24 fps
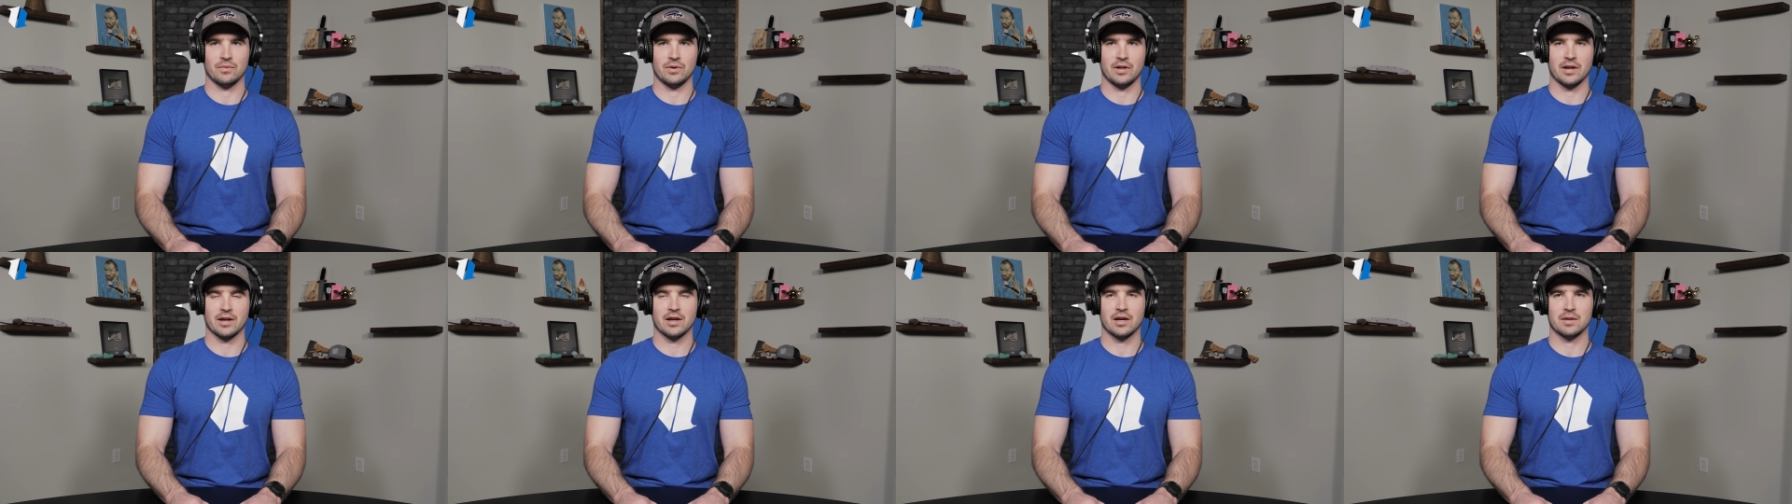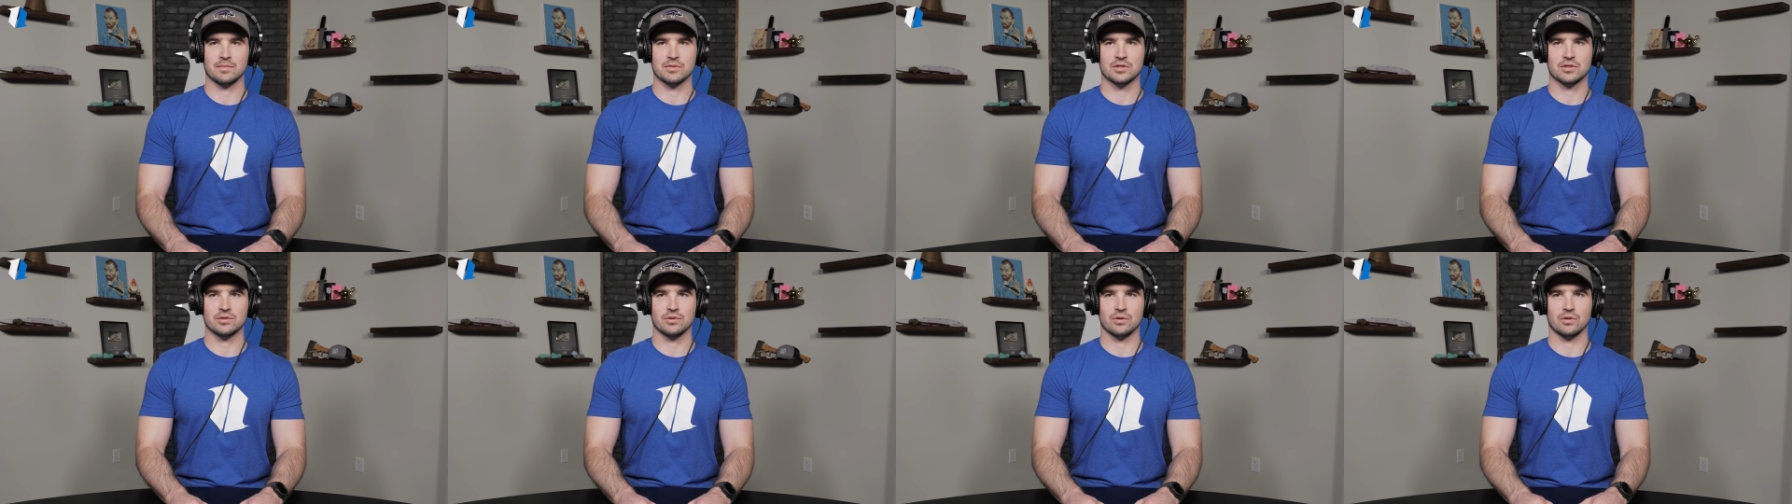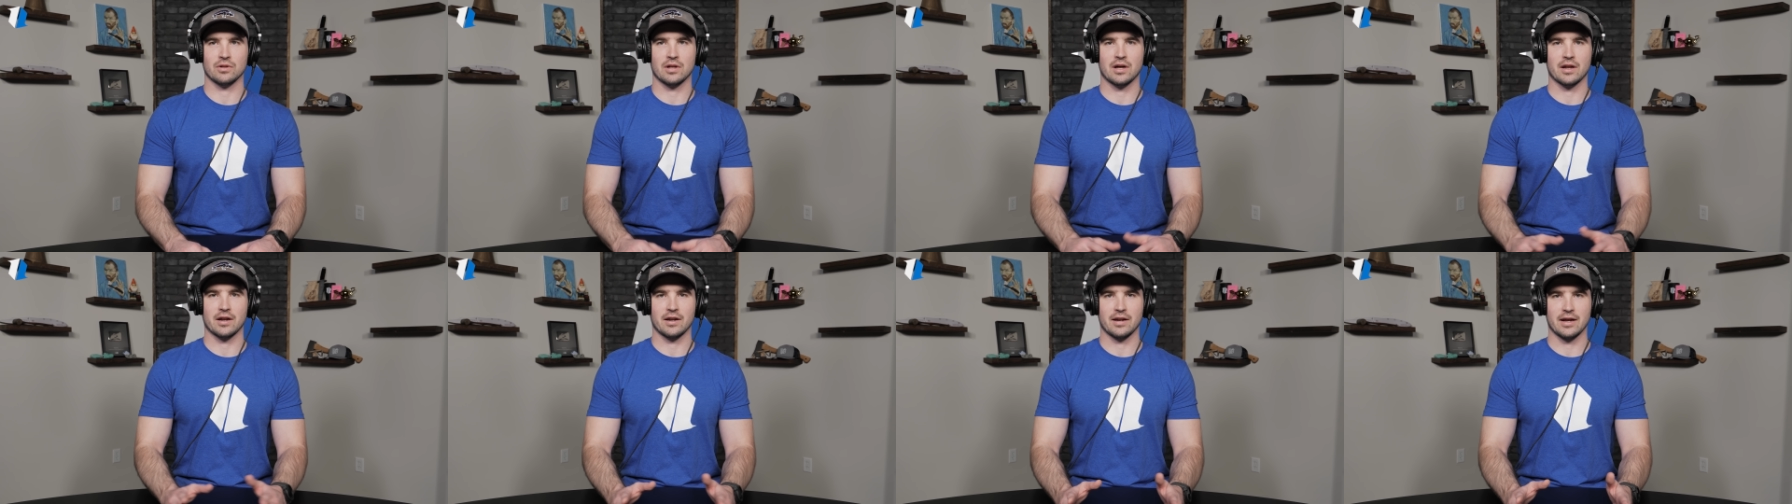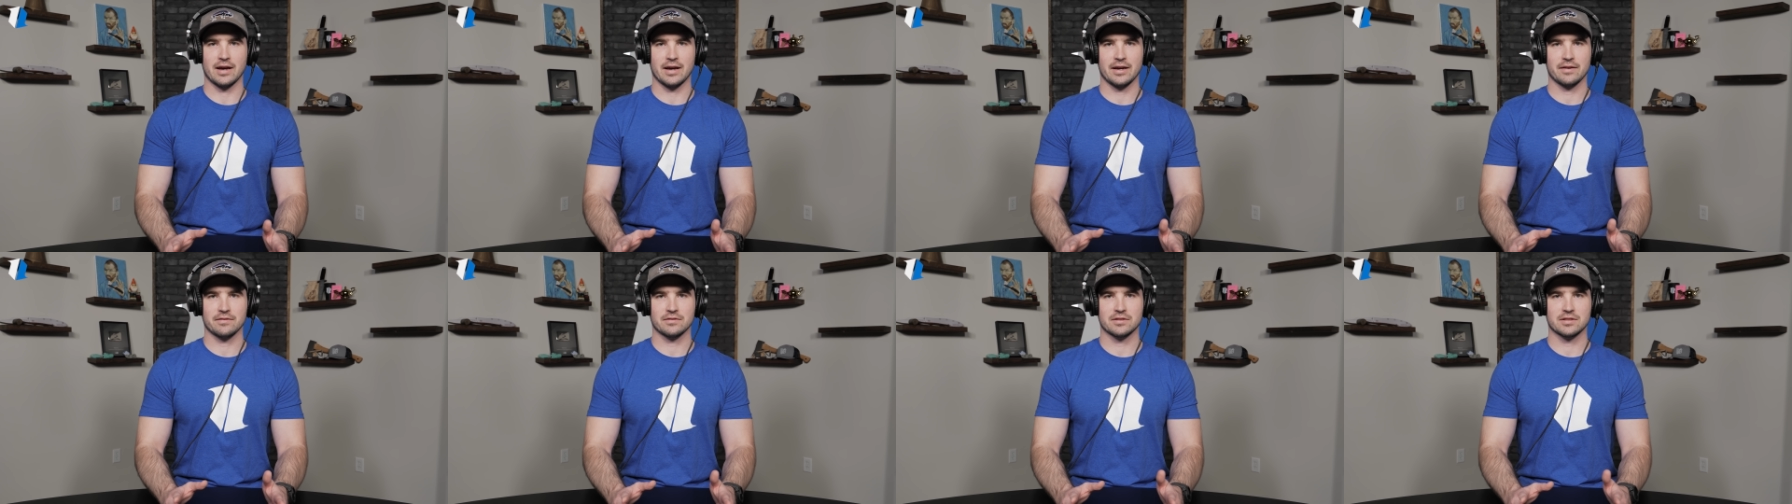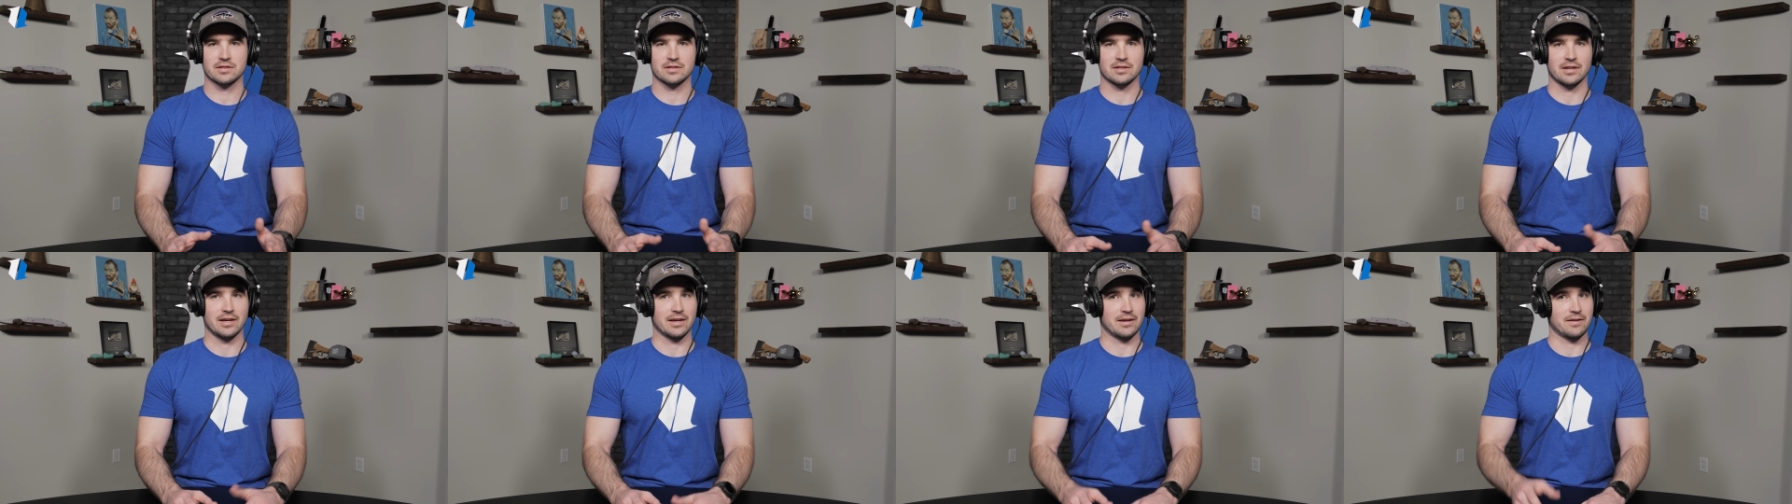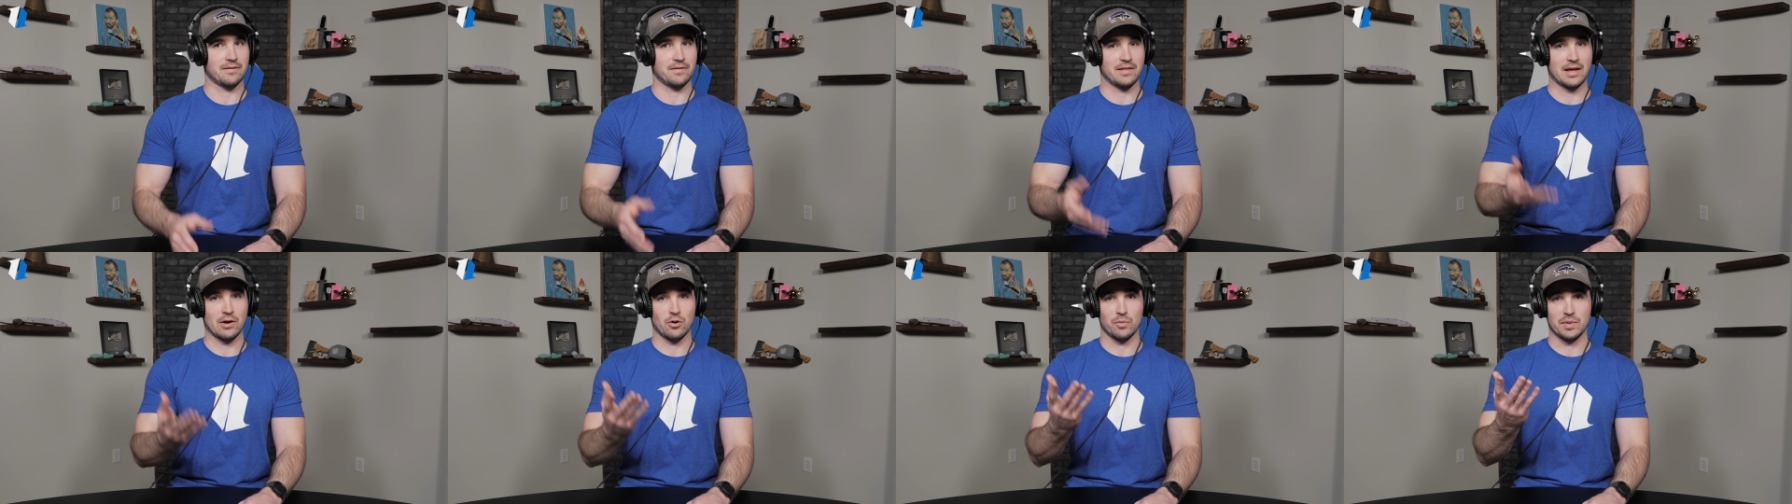when it comes to a lot of knives,
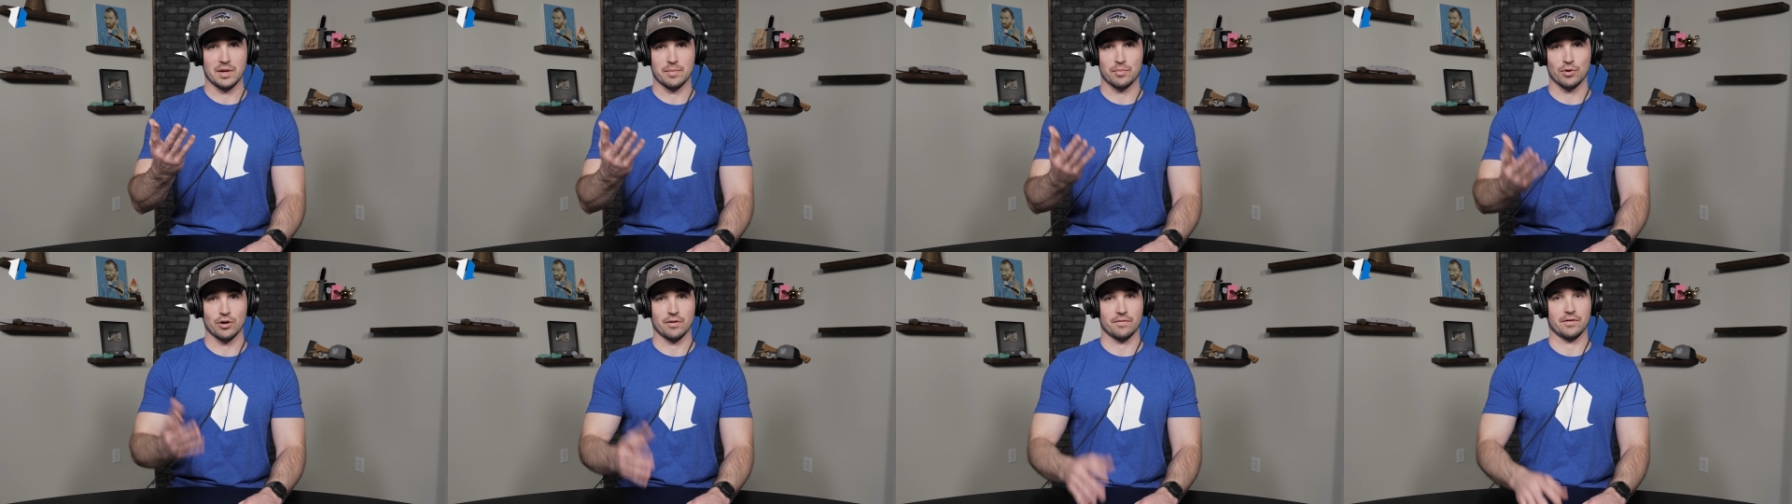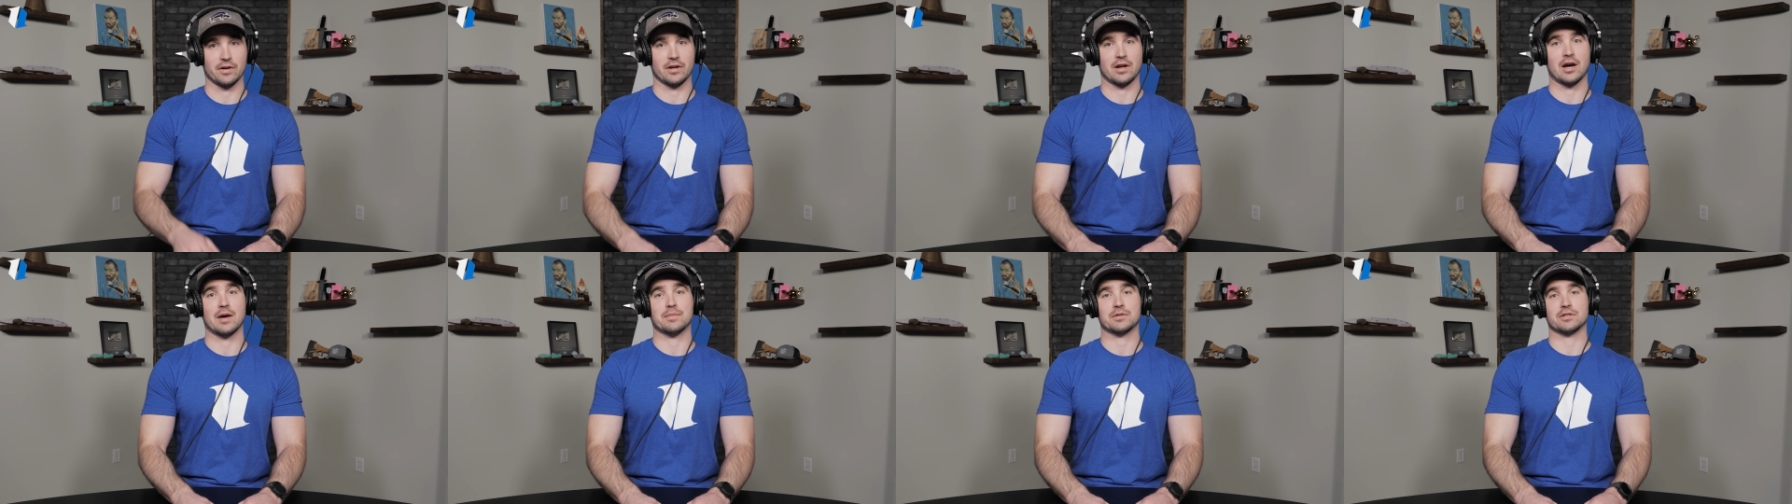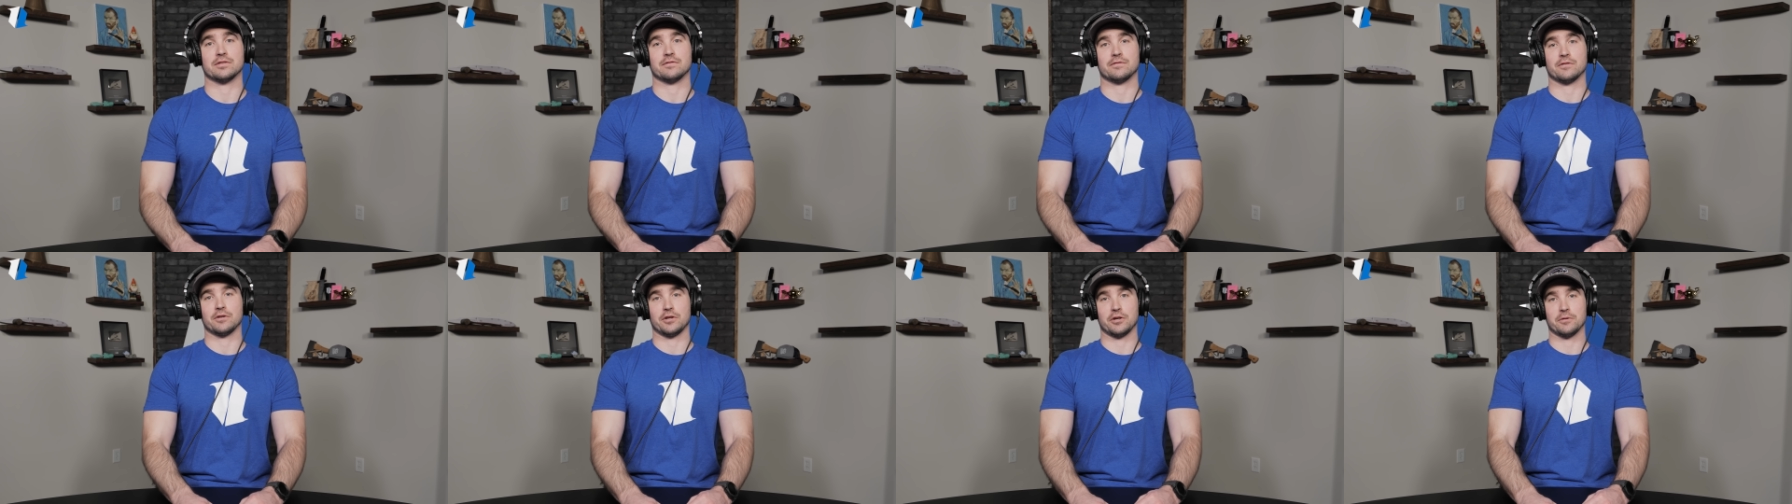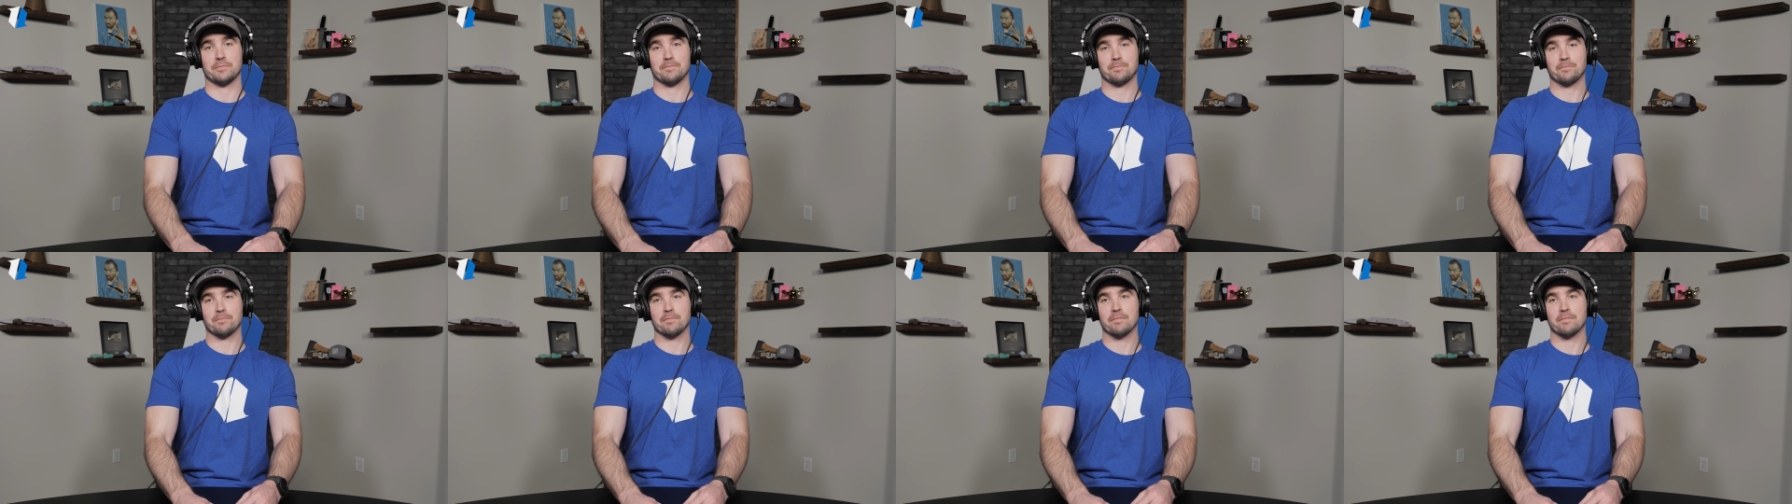like that would be a perfect option for you.